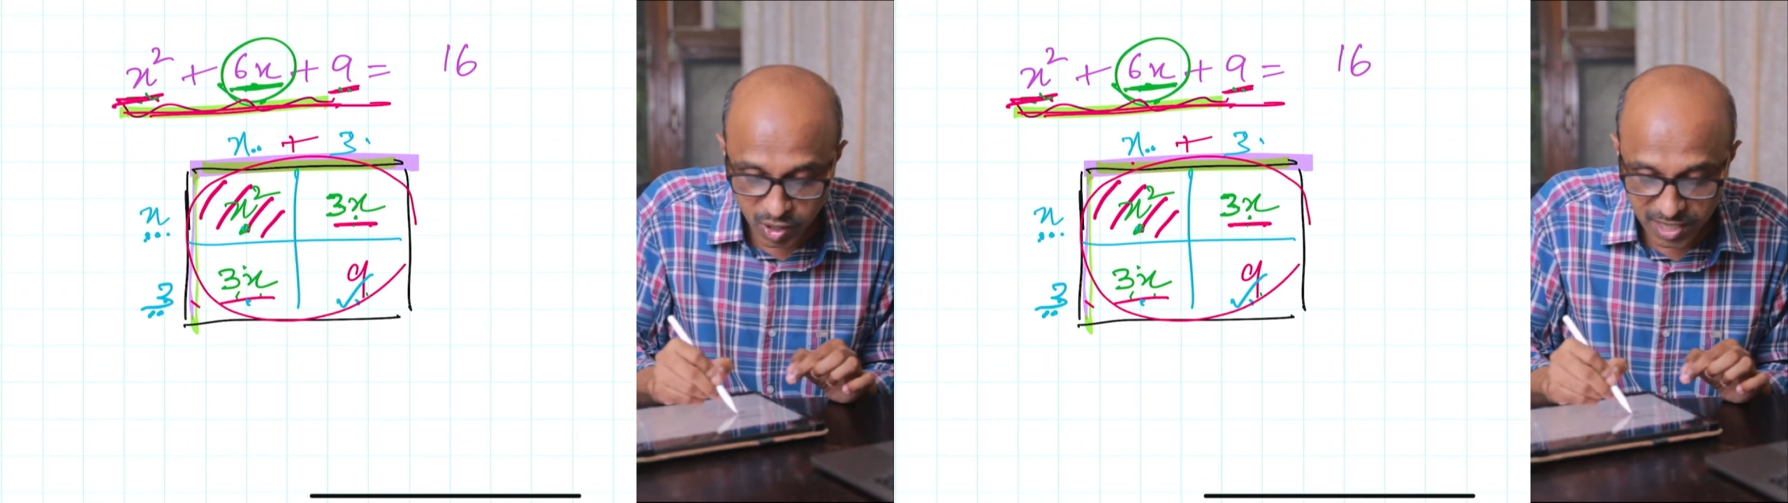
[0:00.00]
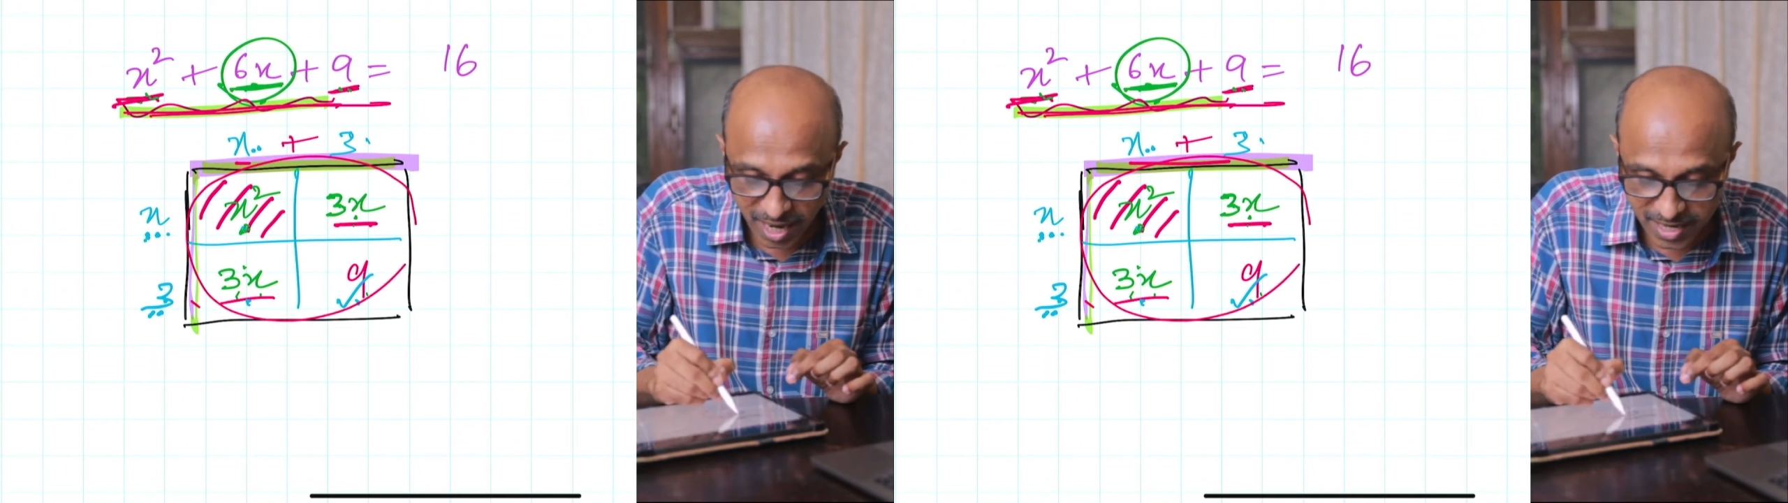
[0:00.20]

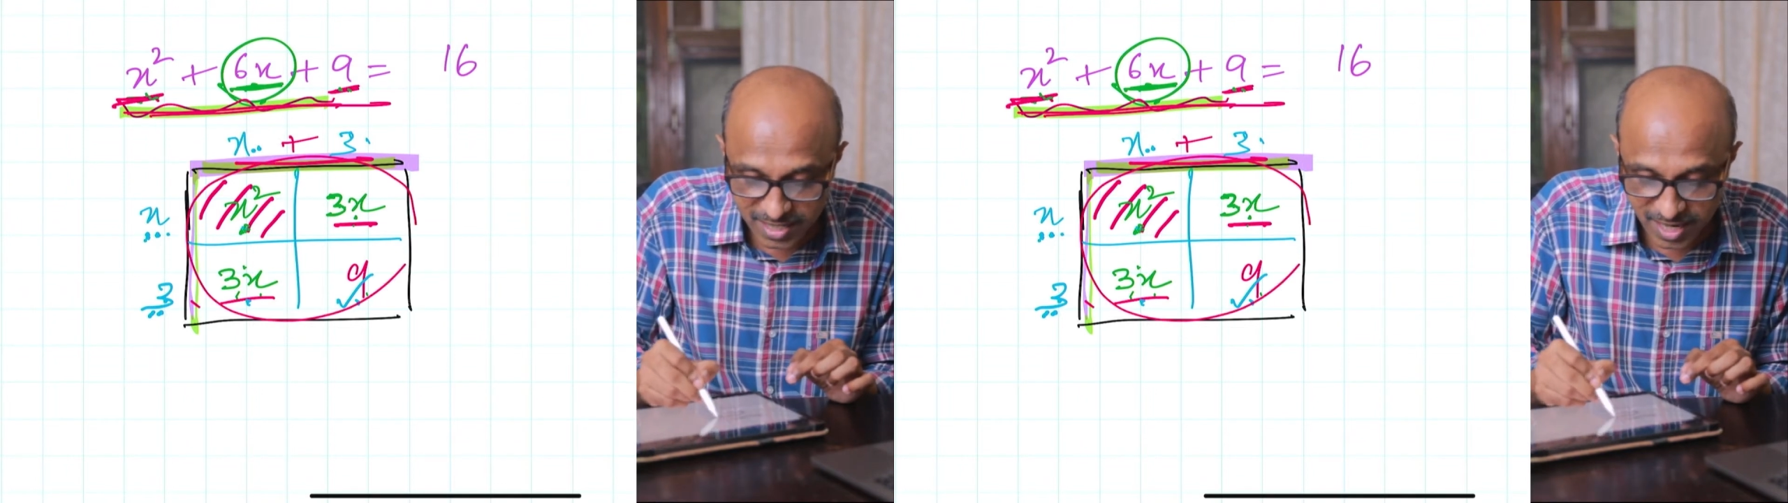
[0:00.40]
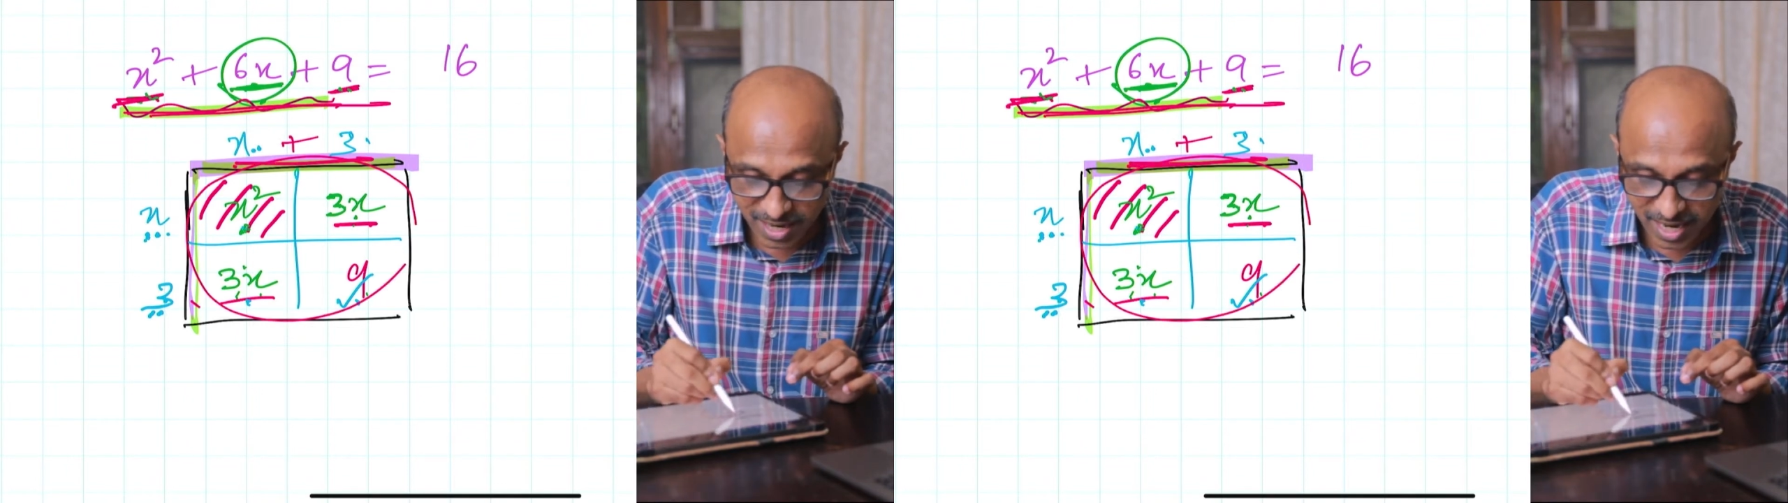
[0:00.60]
whose
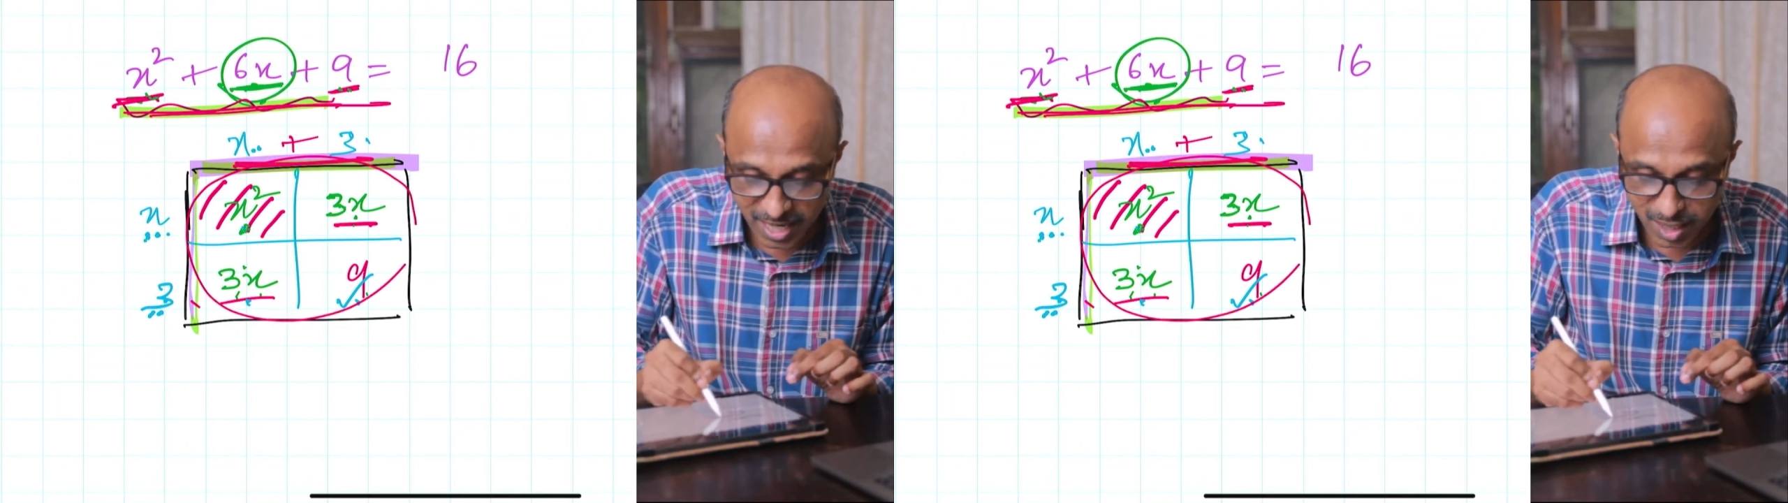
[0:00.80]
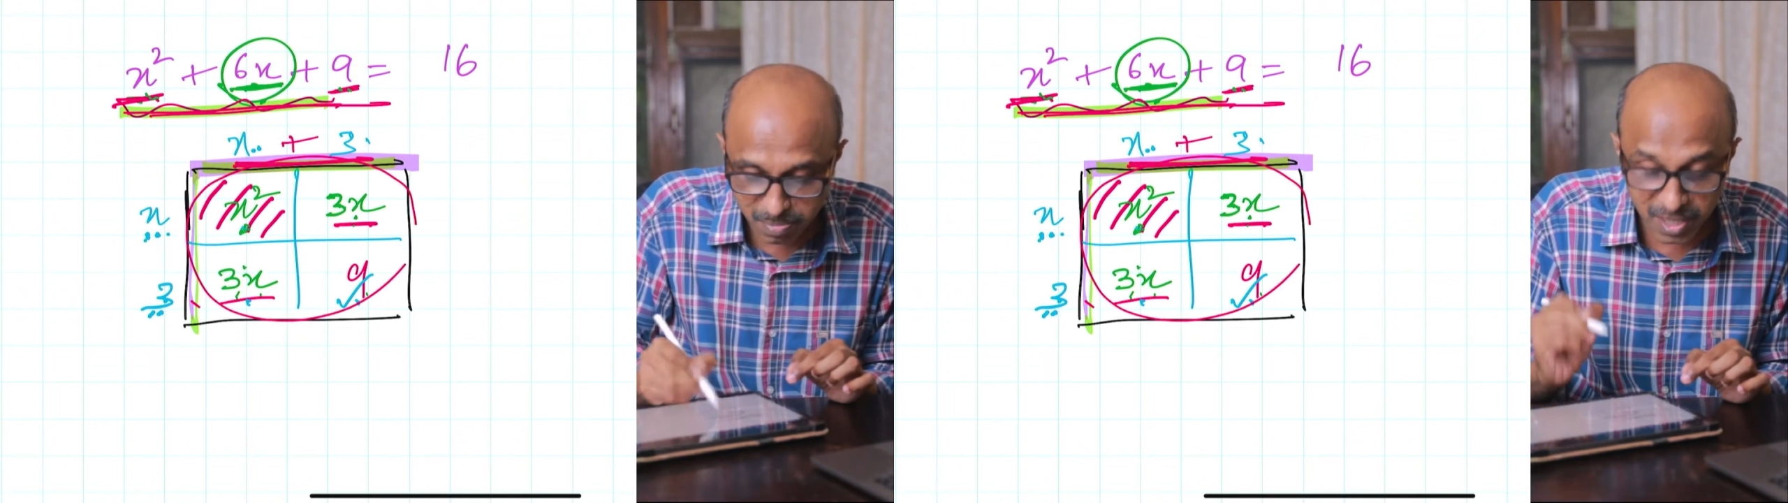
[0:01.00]
sides are
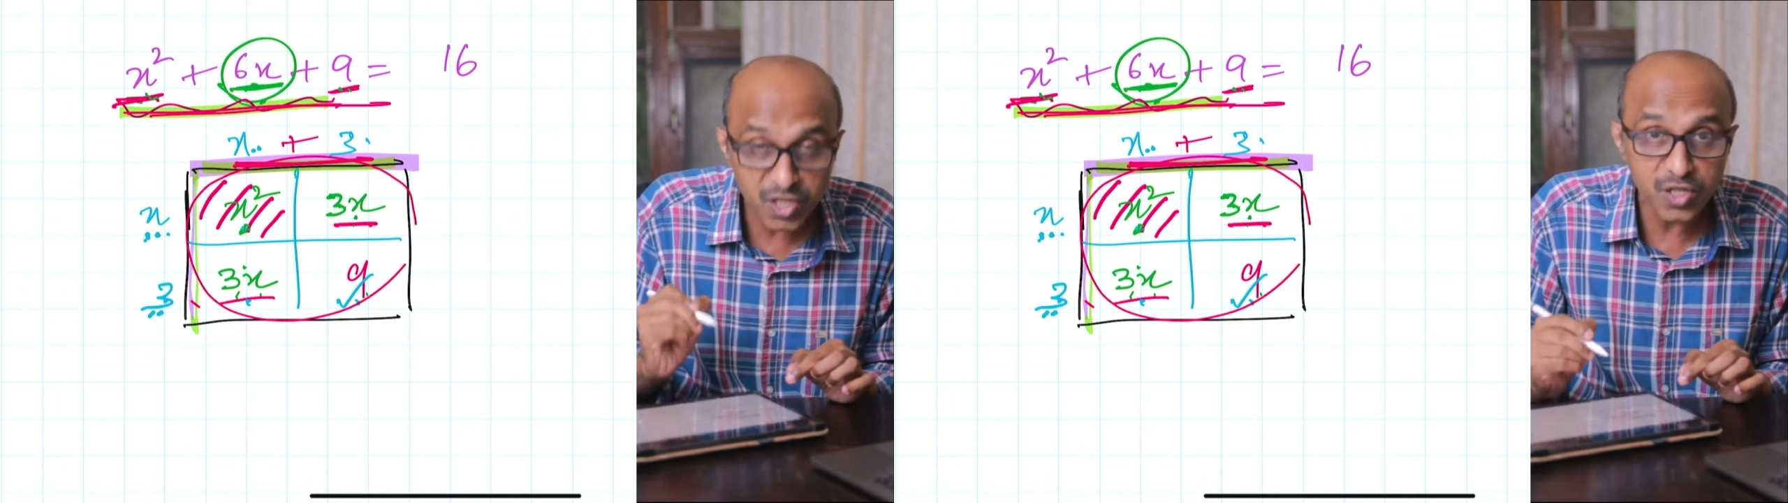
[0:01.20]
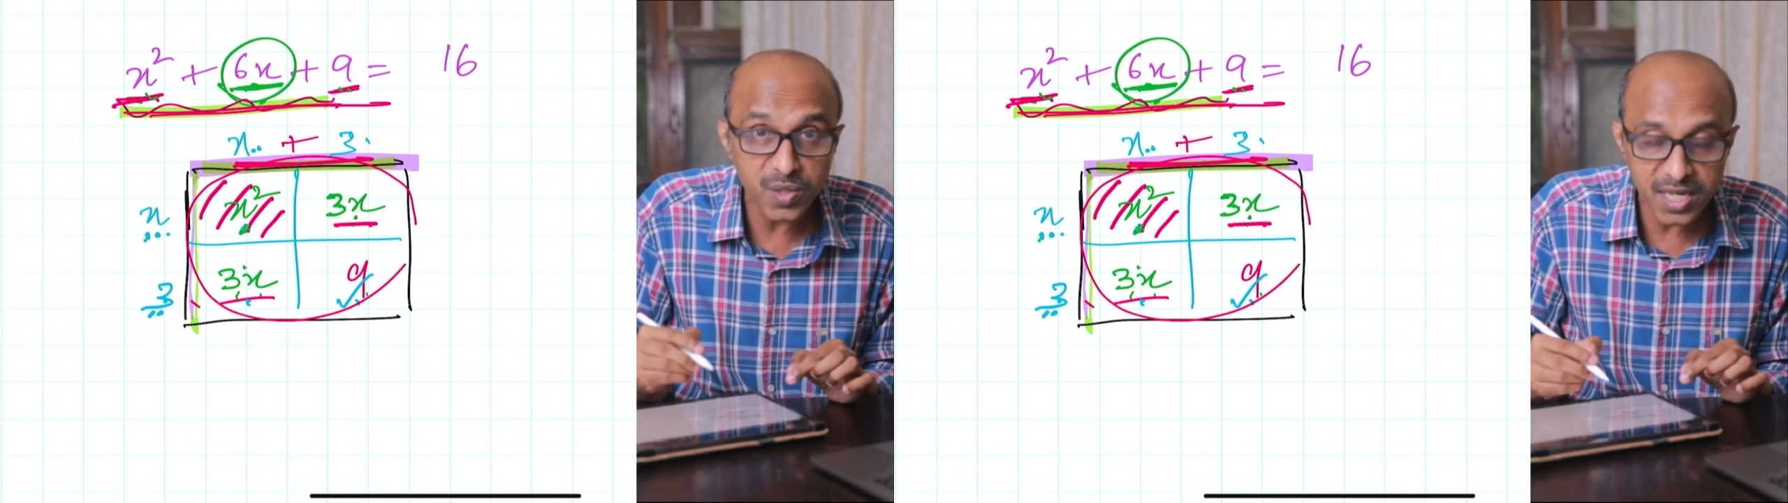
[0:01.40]
x
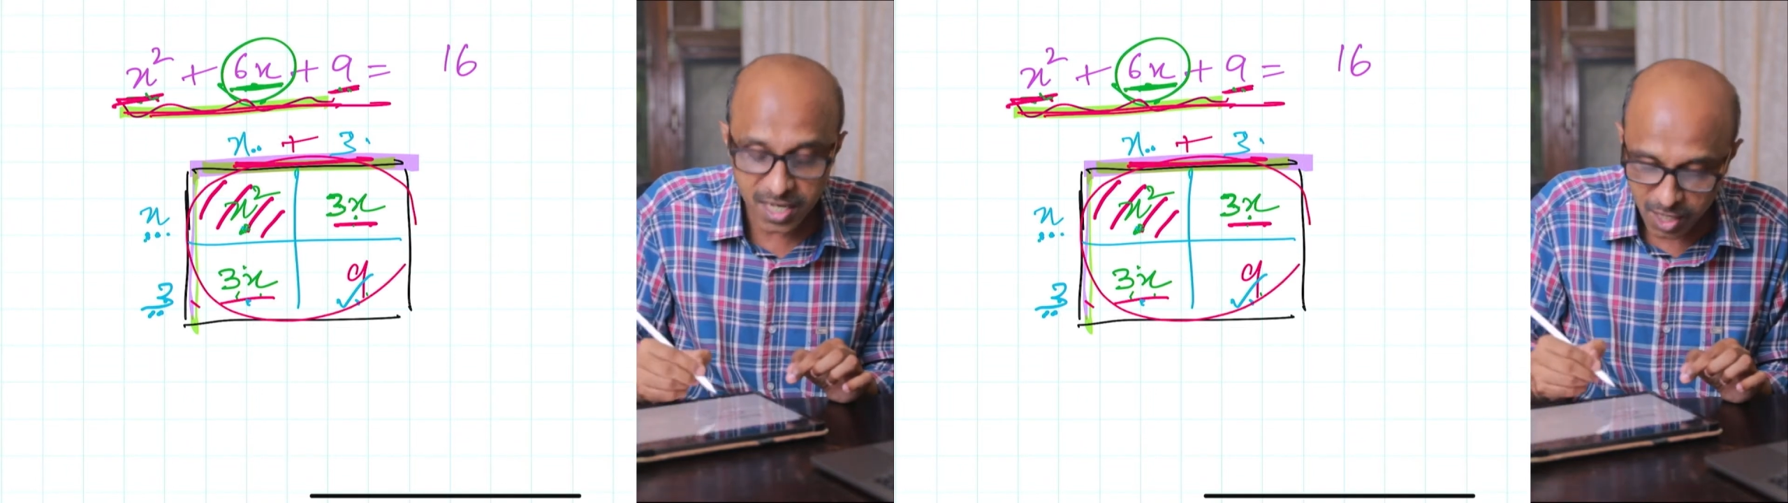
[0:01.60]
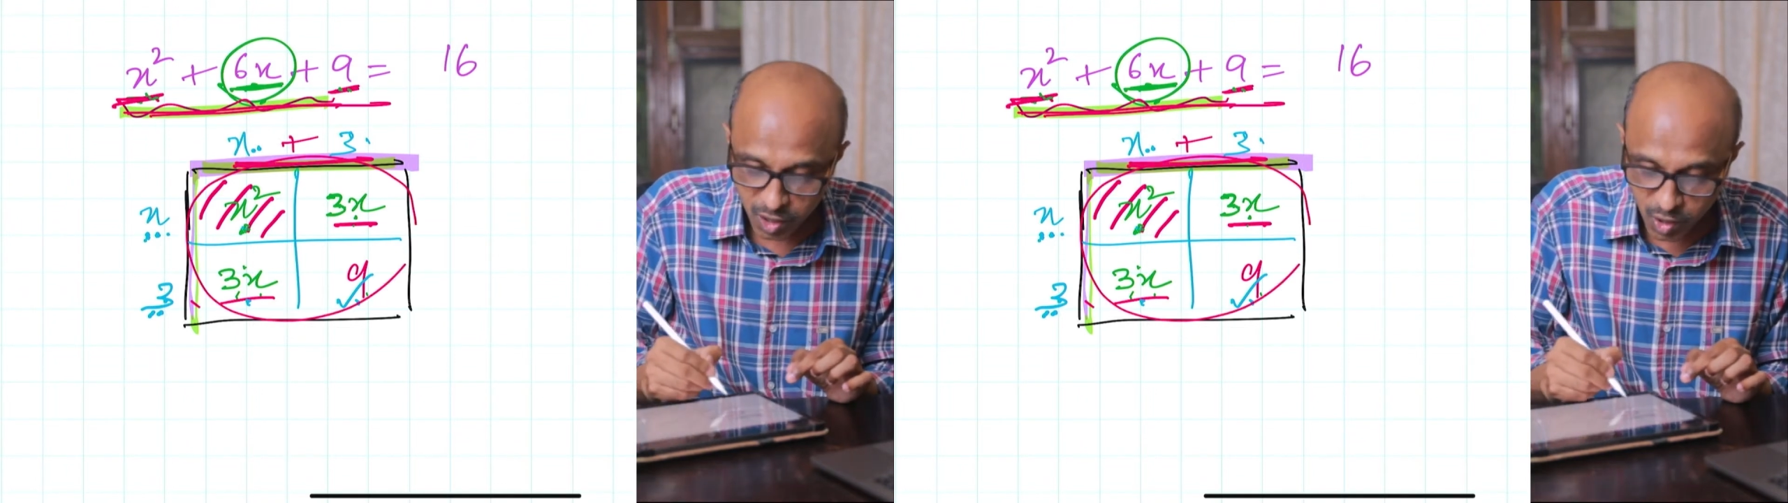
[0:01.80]
plus 3,